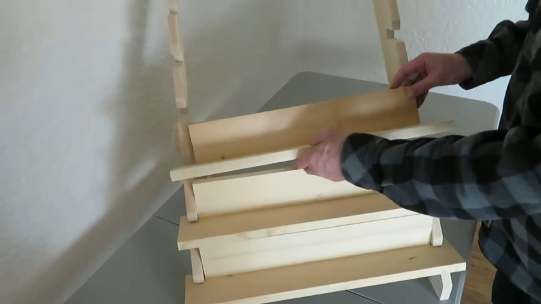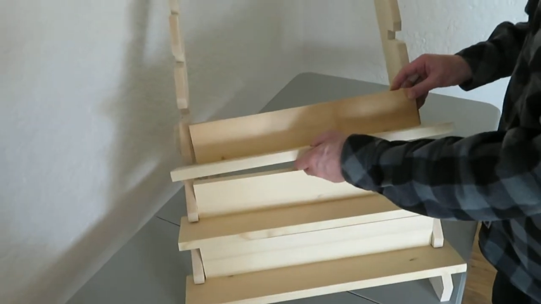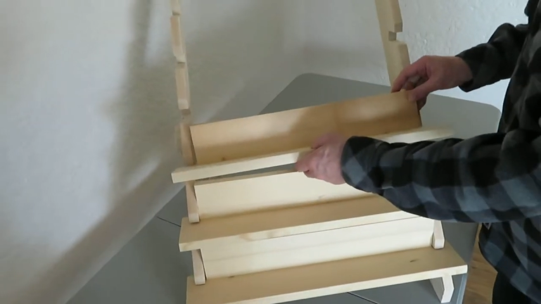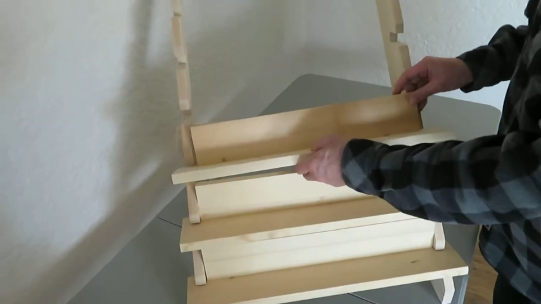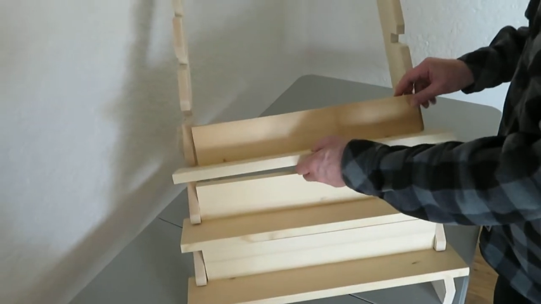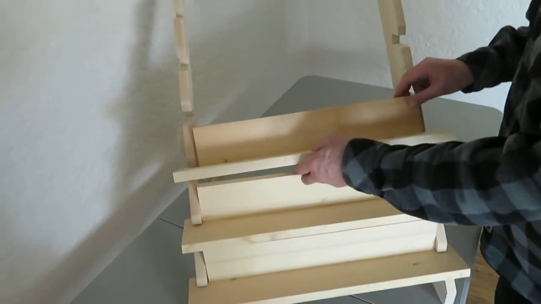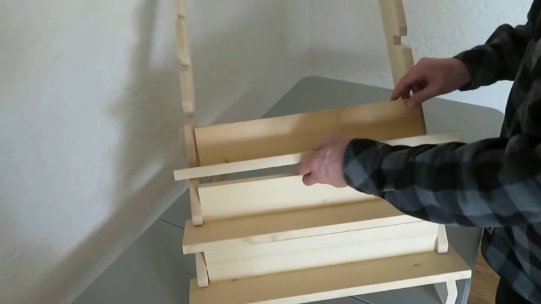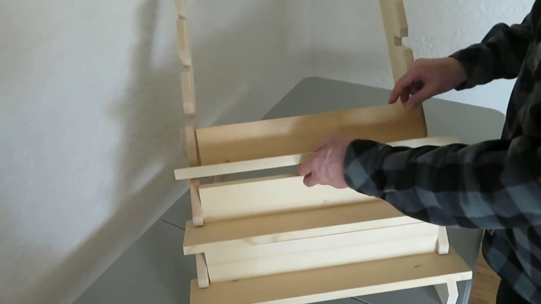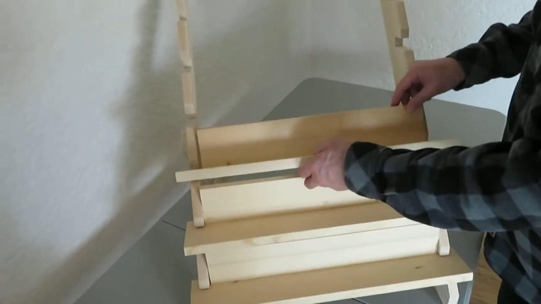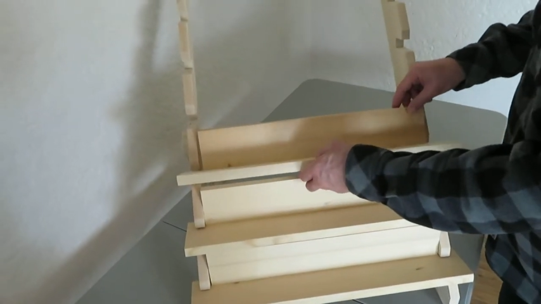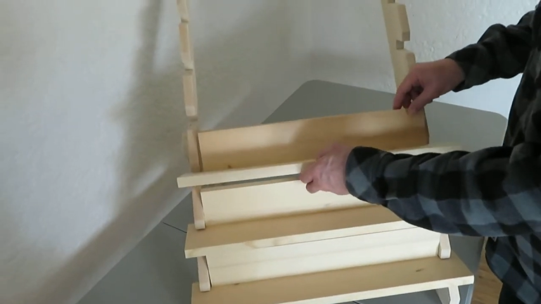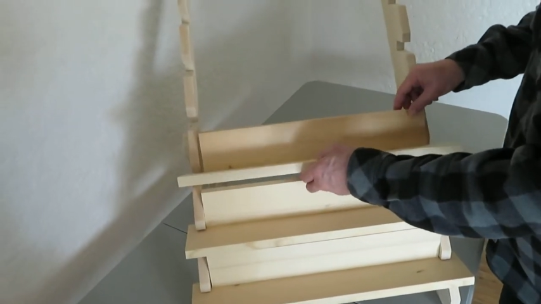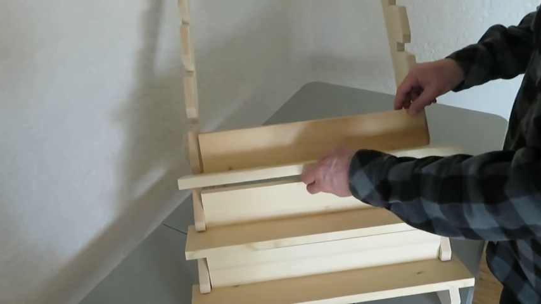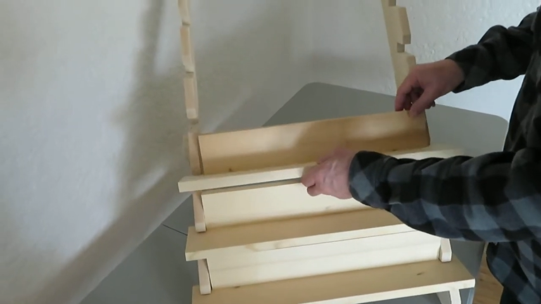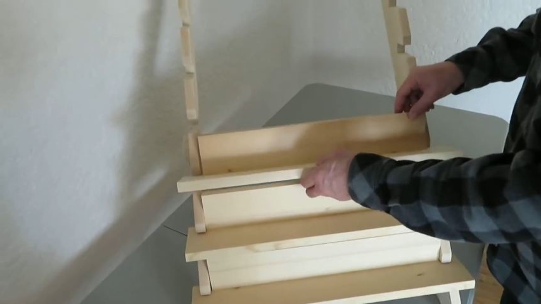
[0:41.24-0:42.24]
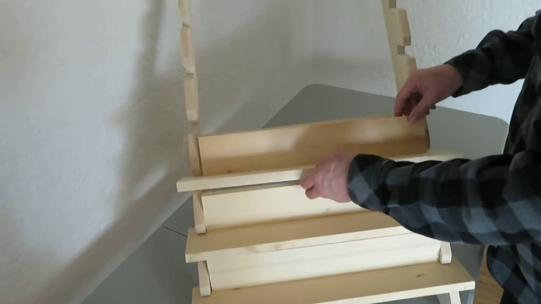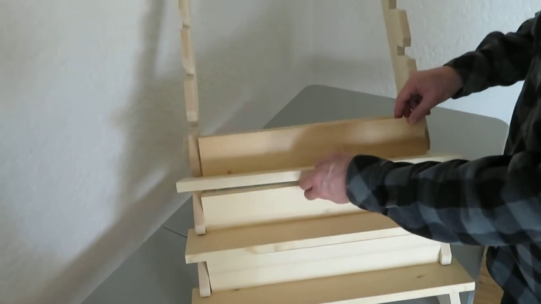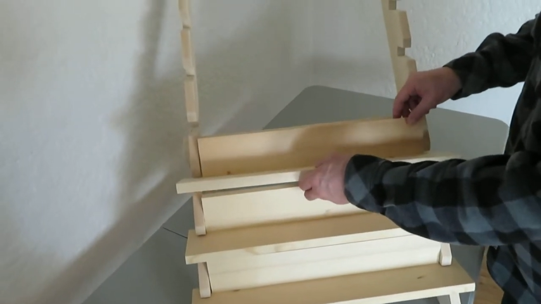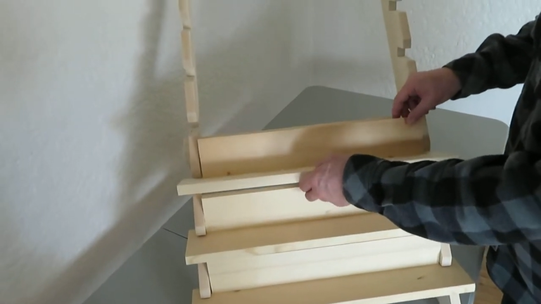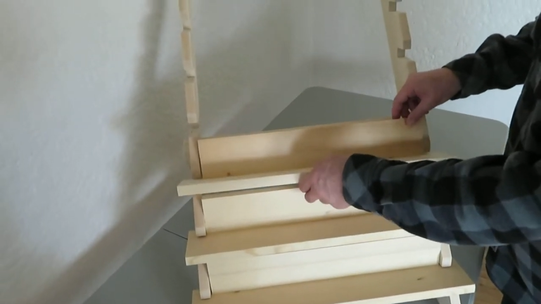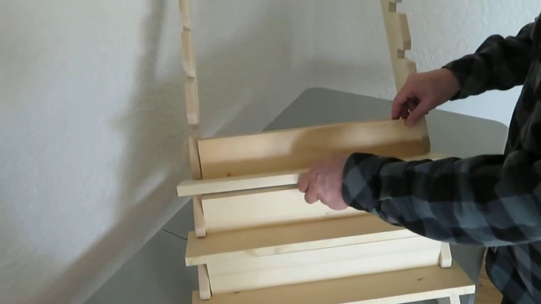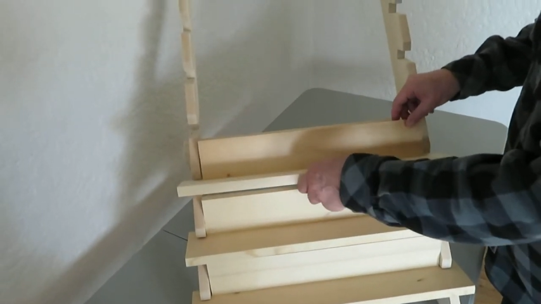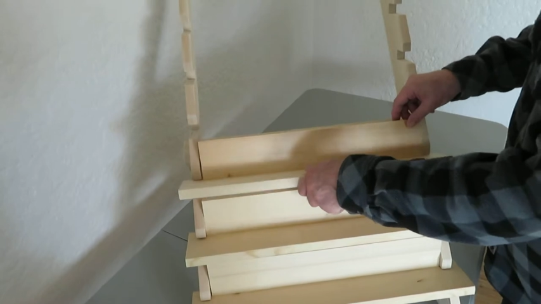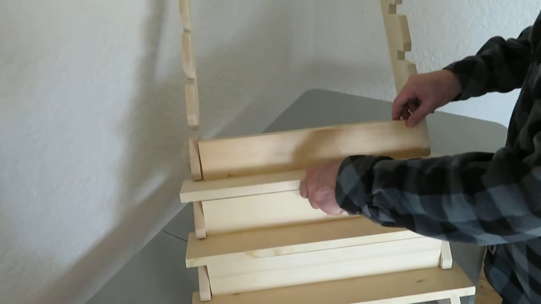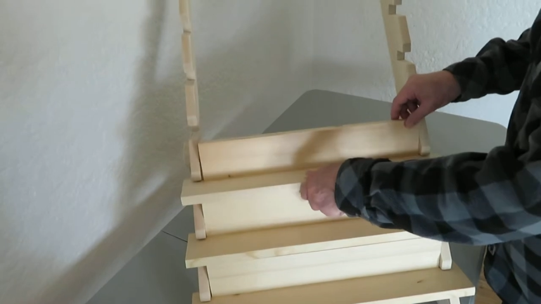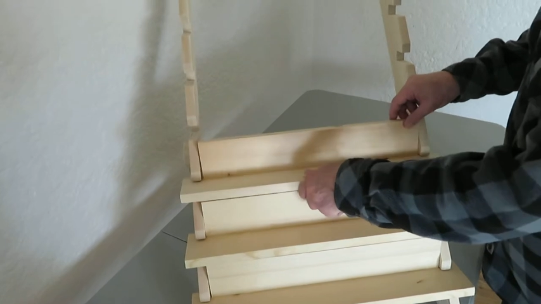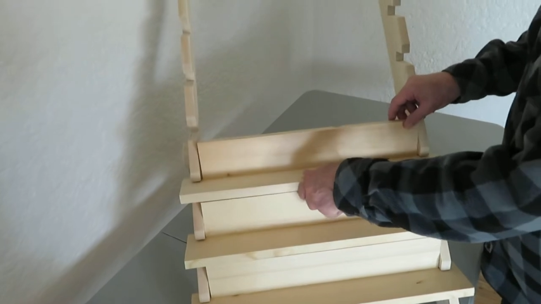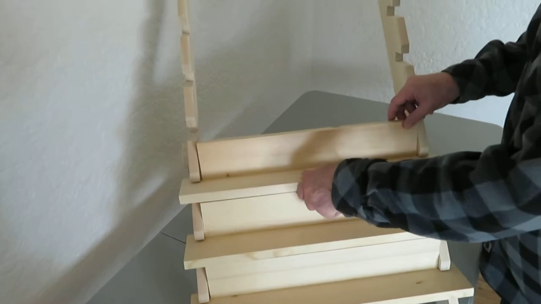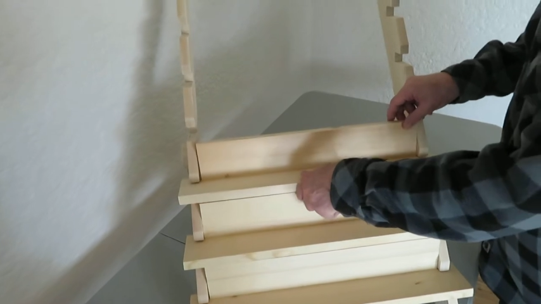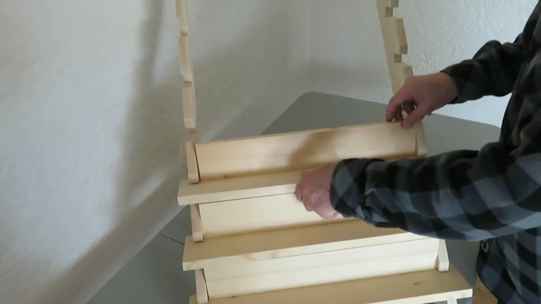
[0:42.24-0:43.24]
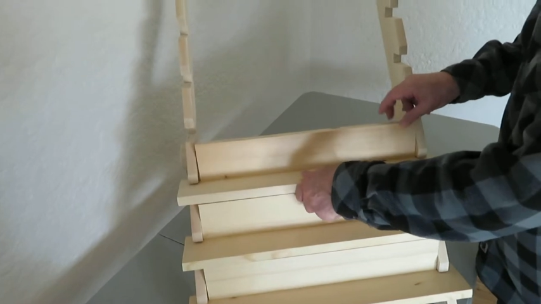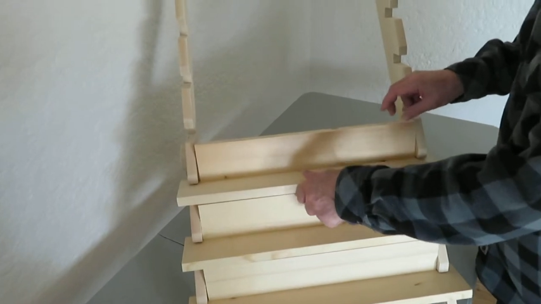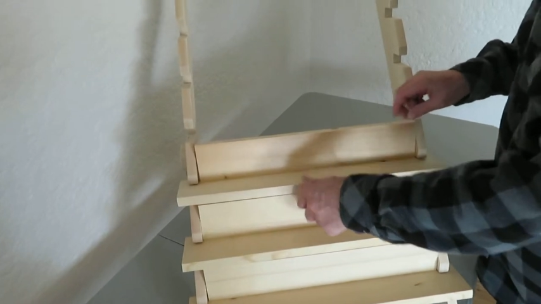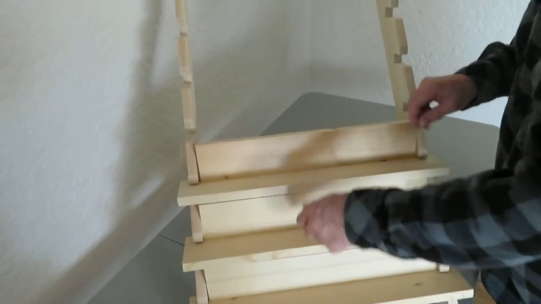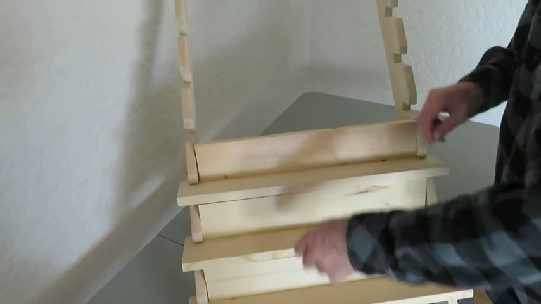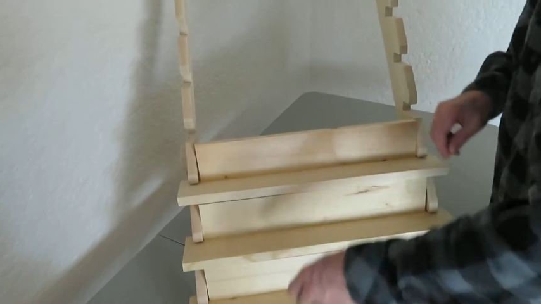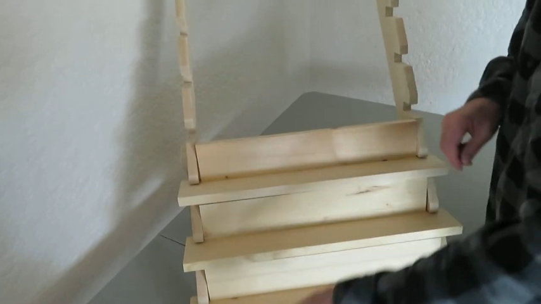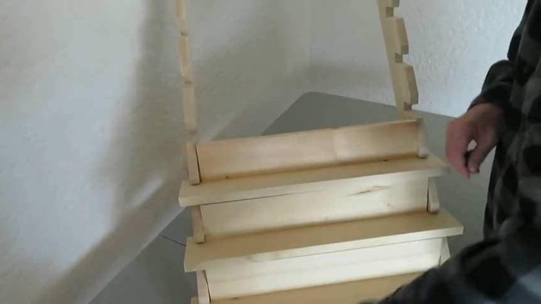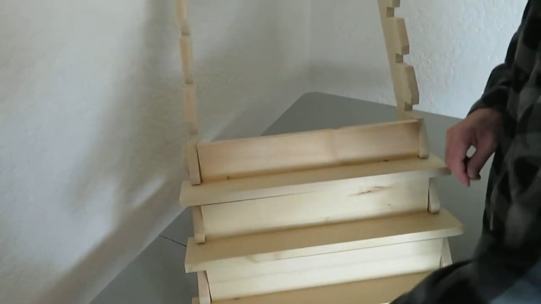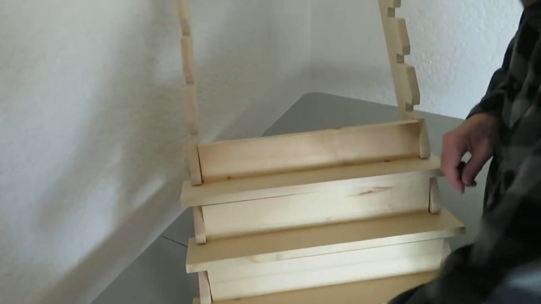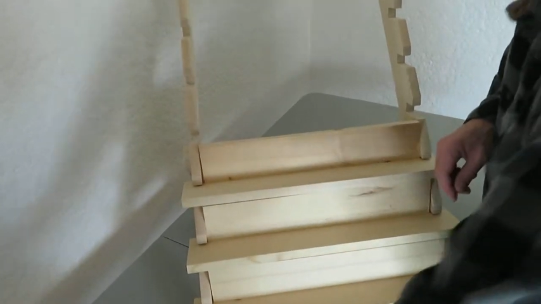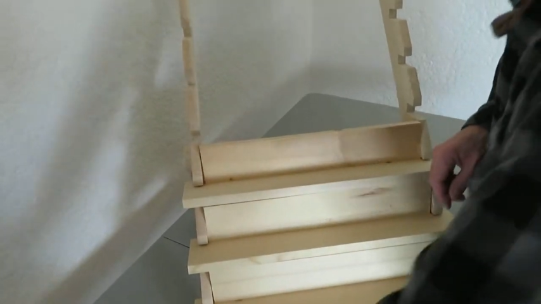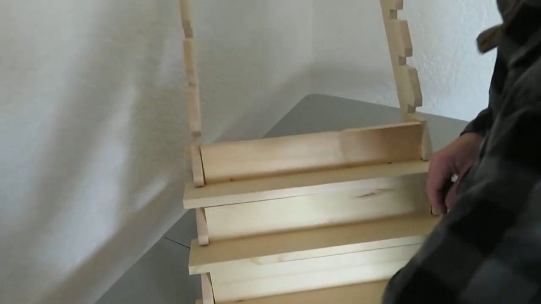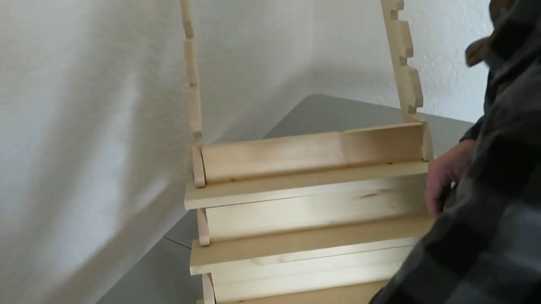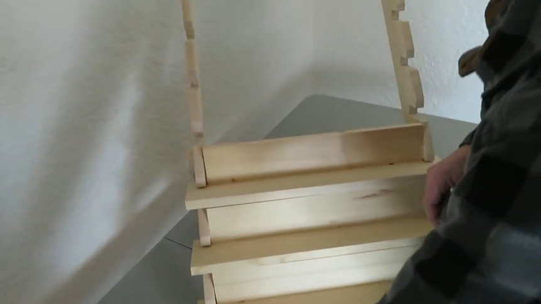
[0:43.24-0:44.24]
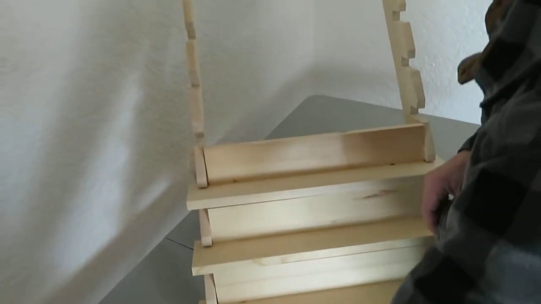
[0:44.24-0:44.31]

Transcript: No face is visible, so there are no lips to read.